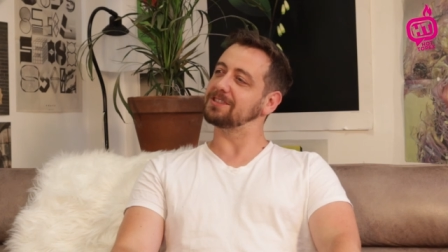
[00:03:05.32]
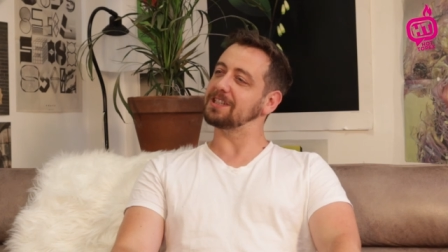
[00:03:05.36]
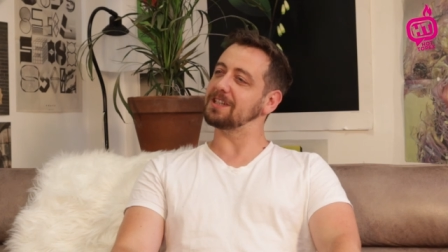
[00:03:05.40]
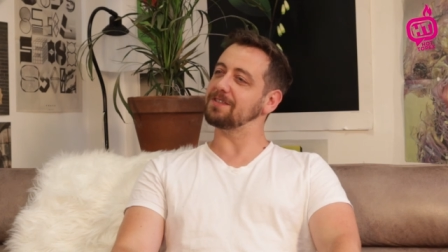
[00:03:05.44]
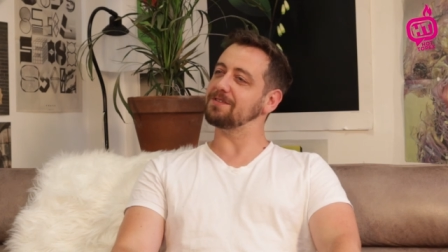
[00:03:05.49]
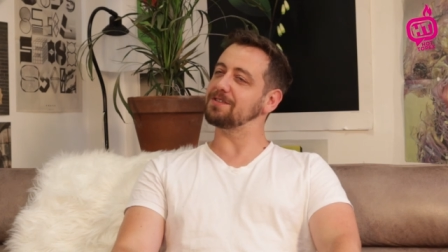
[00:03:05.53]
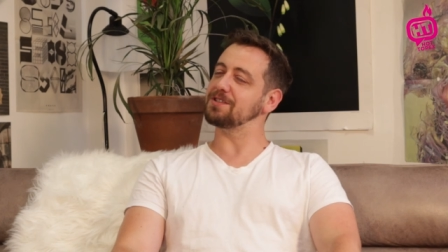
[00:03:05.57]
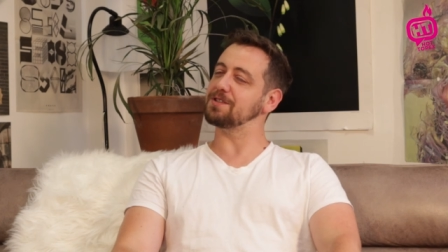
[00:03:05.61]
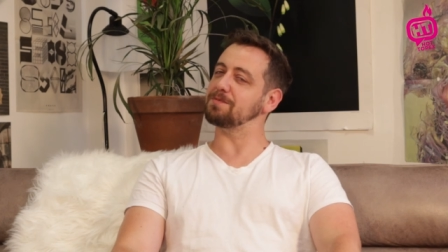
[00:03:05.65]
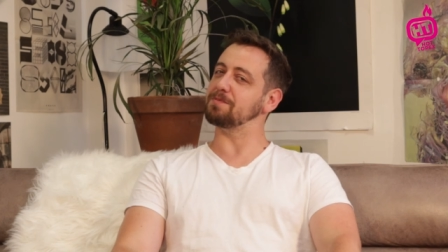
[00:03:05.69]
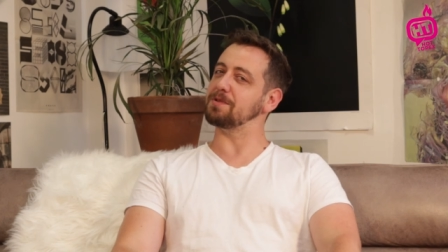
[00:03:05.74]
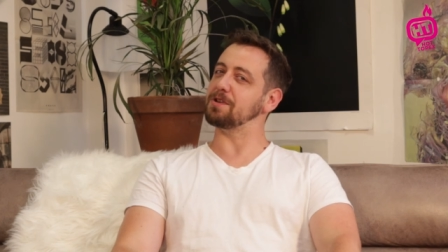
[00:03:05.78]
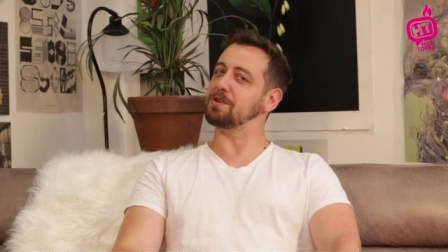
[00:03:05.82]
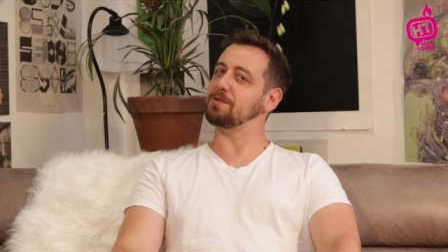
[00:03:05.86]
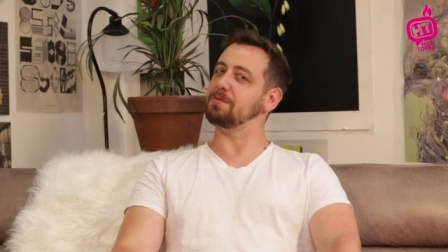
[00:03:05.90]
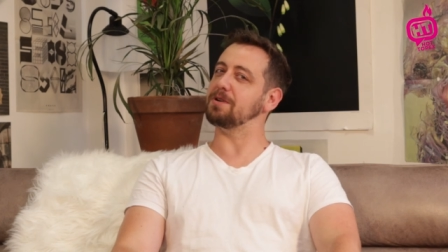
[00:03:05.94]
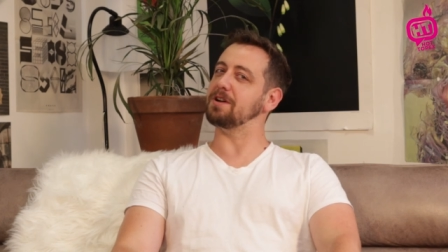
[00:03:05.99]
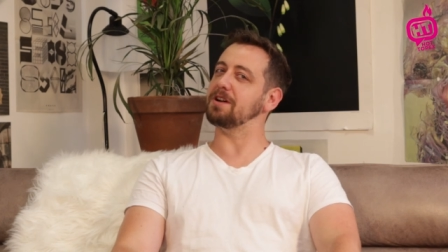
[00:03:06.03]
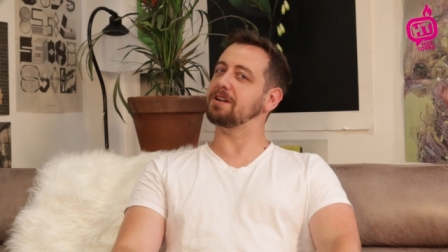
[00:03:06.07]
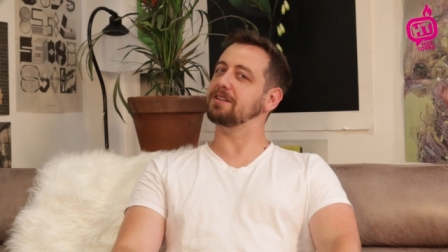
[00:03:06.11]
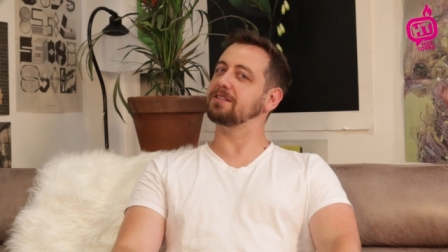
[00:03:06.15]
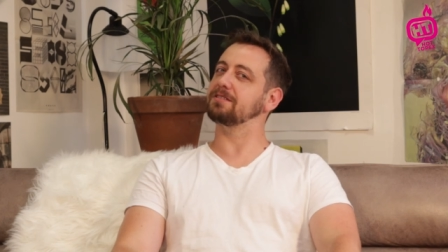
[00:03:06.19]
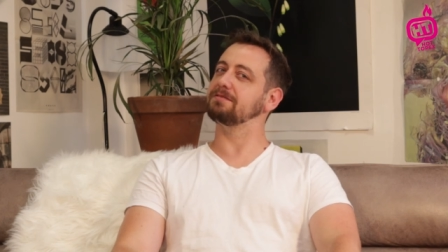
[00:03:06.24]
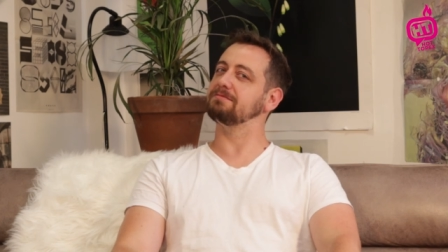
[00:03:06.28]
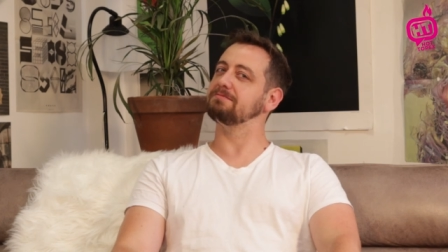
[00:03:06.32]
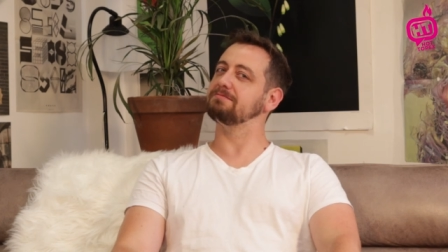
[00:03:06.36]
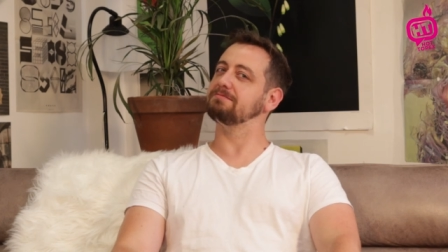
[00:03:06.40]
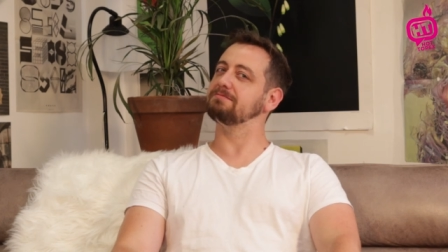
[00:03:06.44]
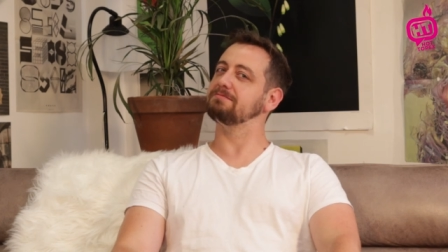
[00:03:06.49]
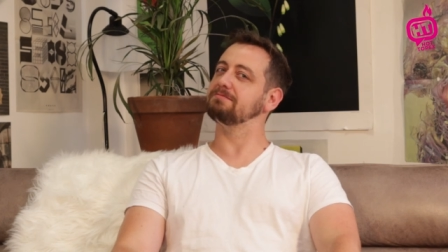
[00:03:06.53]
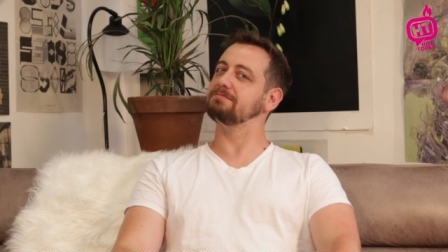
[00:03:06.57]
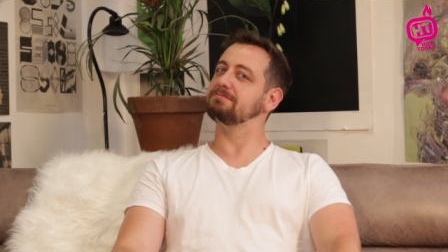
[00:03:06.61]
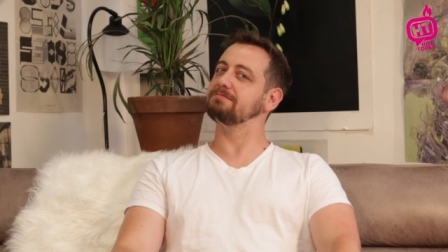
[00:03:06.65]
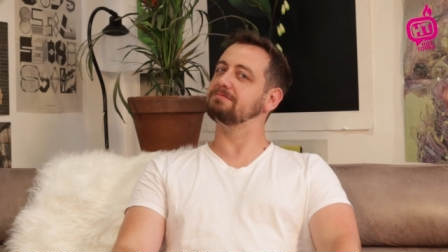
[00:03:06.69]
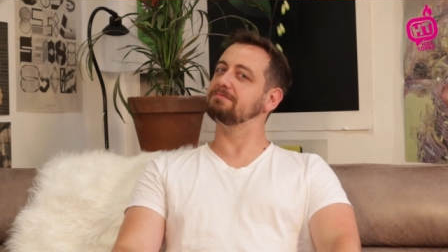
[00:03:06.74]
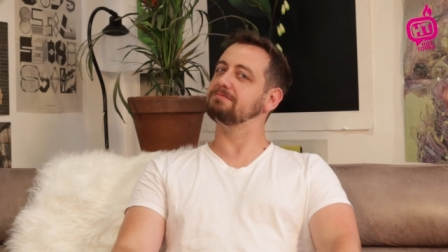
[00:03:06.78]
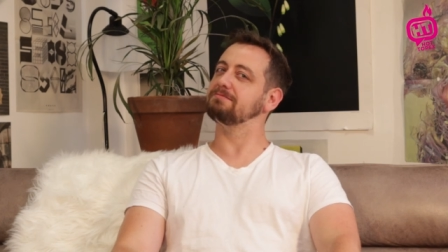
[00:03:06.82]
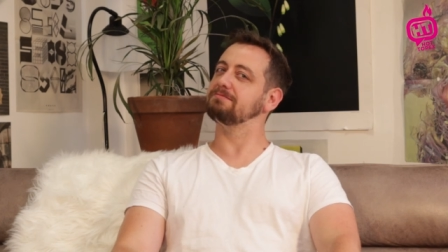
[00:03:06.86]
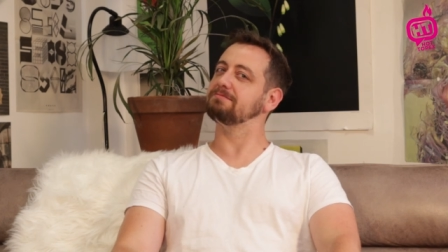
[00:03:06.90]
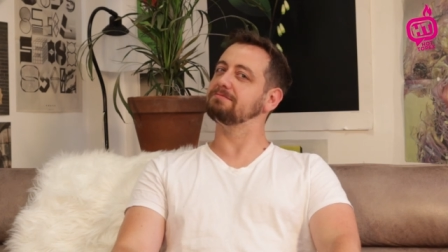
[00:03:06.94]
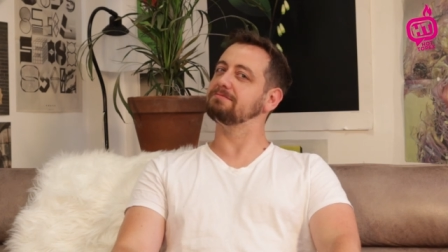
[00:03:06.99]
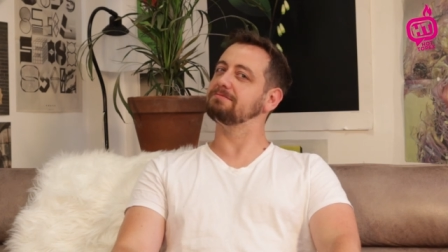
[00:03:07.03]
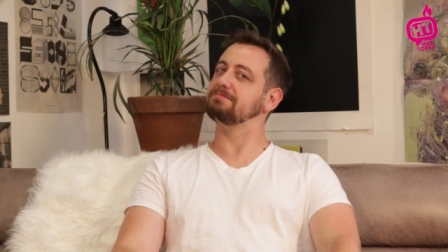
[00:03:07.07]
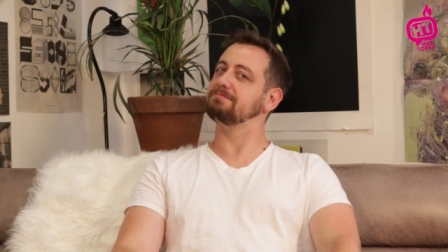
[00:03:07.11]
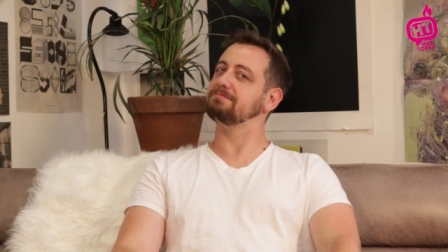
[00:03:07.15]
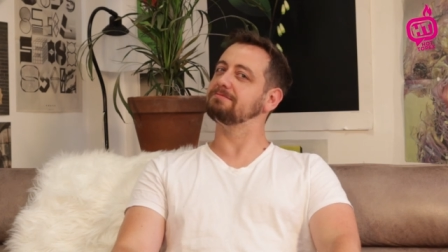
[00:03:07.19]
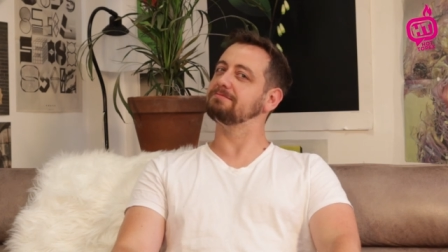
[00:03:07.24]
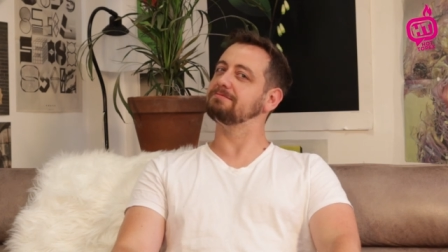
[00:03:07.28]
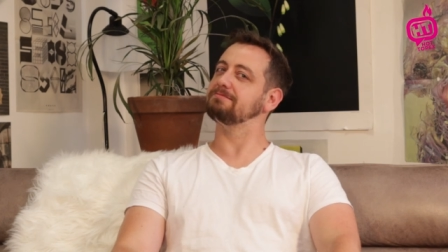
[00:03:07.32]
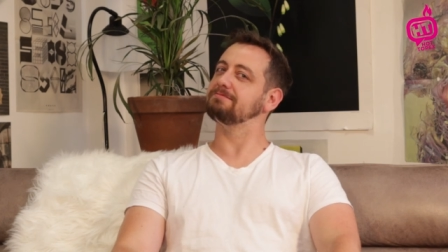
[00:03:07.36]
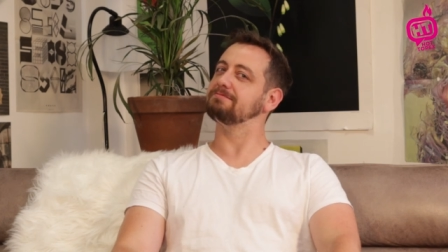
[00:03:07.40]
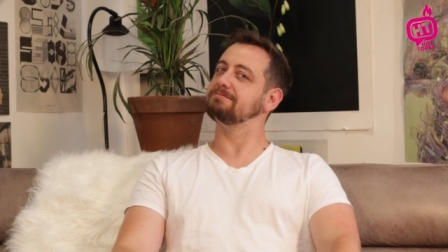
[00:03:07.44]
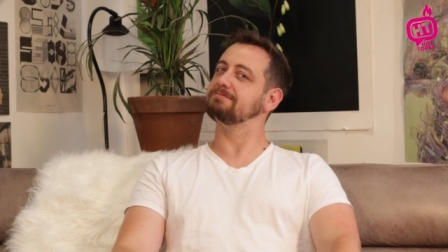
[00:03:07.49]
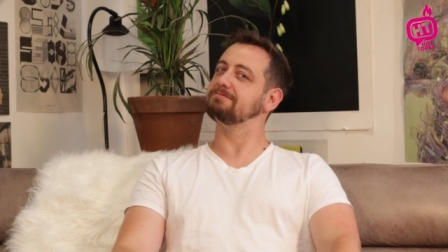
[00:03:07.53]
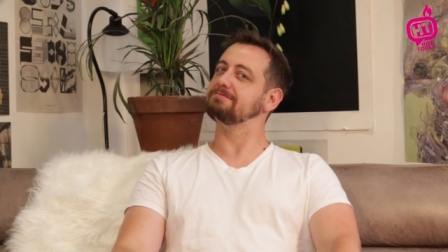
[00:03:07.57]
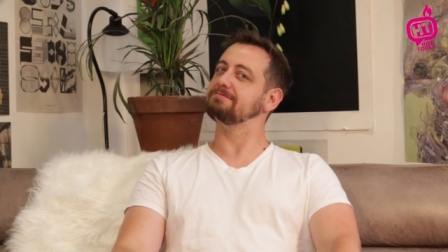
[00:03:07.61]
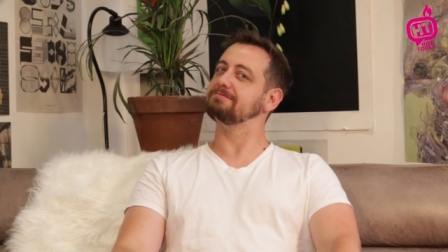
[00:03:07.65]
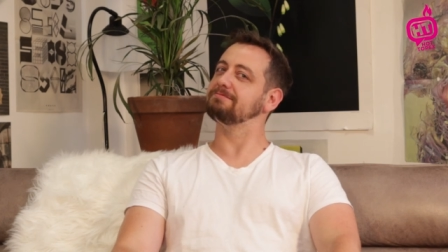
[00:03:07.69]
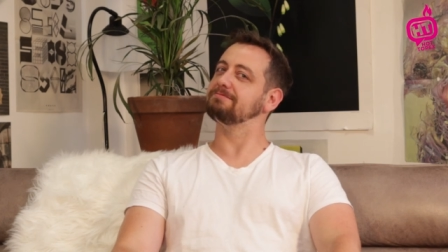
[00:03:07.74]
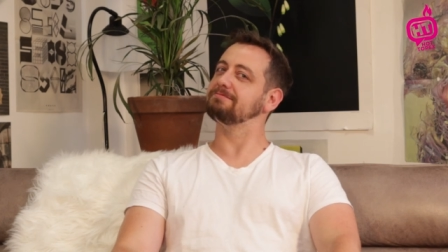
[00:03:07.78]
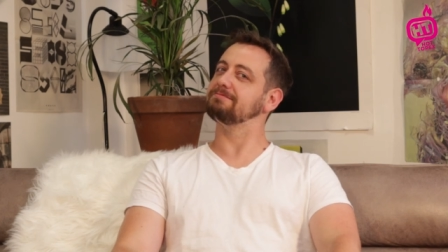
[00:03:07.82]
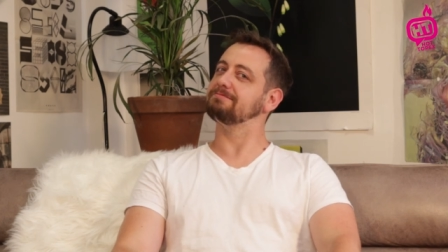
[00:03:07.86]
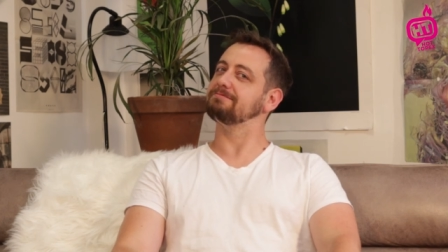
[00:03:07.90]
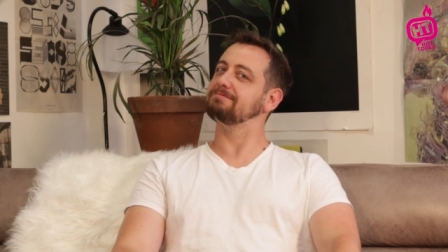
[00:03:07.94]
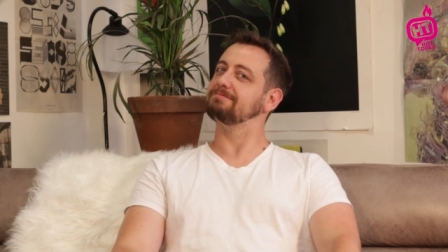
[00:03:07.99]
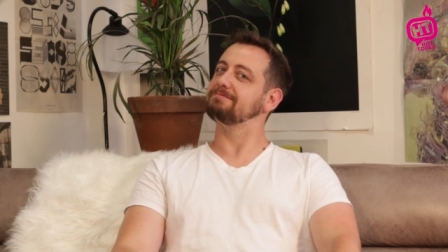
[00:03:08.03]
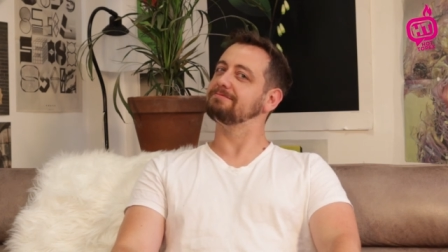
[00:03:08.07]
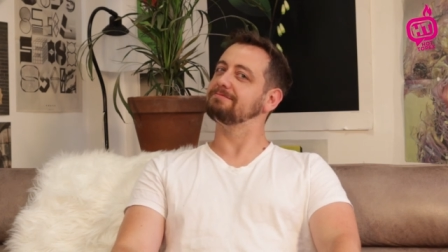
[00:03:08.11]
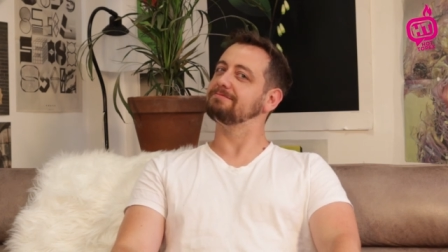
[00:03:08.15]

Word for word: Steven Spielberg. Ah.